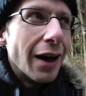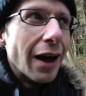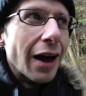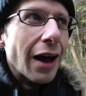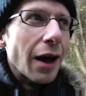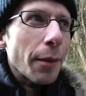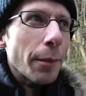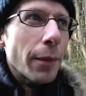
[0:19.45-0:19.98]

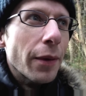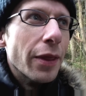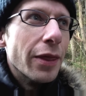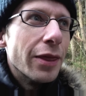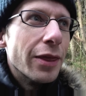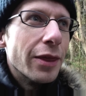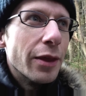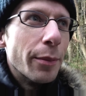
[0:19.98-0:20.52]

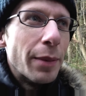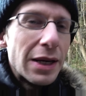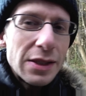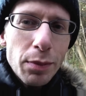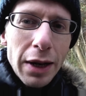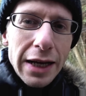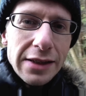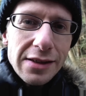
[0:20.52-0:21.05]
the
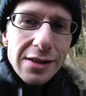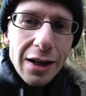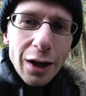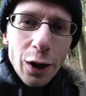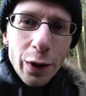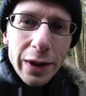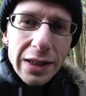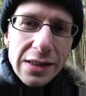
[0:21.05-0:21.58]
best place to
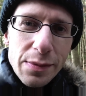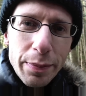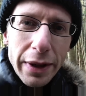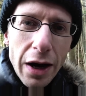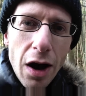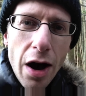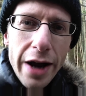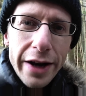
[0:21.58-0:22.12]
look is
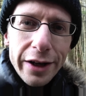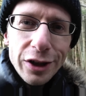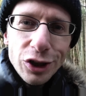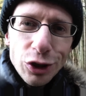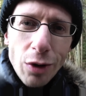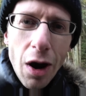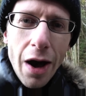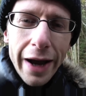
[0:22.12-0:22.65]
behind a
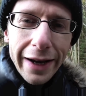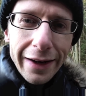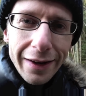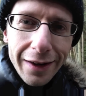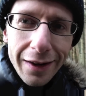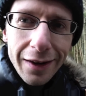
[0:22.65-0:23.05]
shrine.